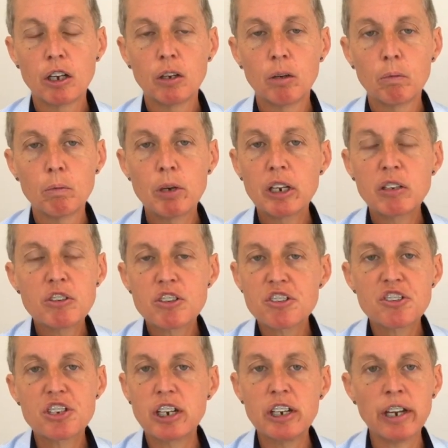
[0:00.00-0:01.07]
we
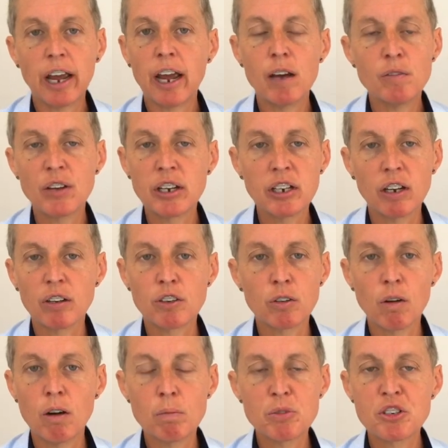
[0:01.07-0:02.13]
just didn't have any other
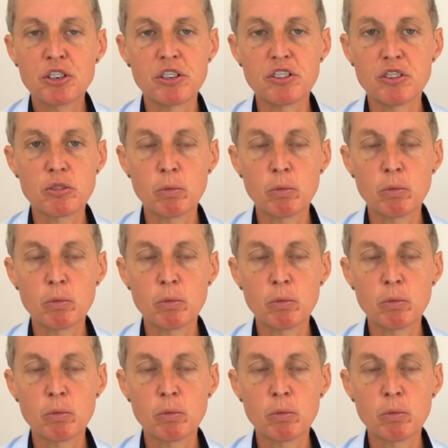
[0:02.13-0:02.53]
options.